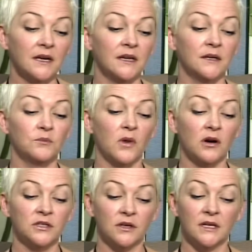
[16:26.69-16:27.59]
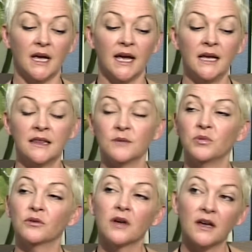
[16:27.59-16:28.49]
And March on the 8th.
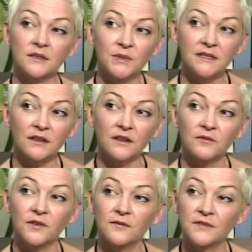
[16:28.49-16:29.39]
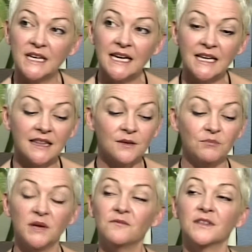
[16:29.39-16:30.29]
Bill Cosby's on the 15th.
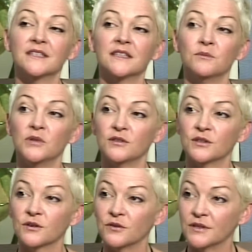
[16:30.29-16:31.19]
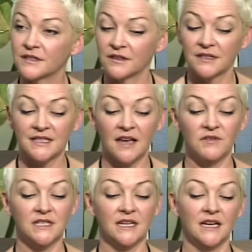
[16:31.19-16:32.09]
Memphis the Musical is on the
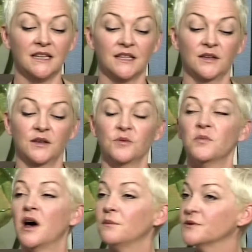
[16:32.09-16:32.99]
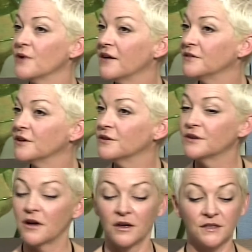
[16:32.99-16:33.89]
17th. Pops will have another
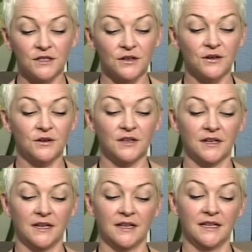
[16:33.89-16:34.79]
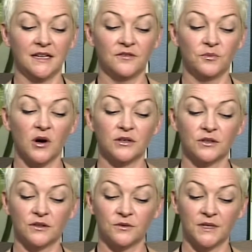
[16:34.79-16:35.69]
concert at the end of March
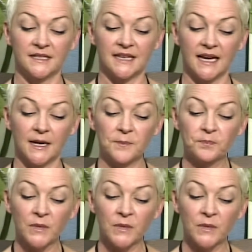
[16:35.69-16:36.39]
on the 22nd.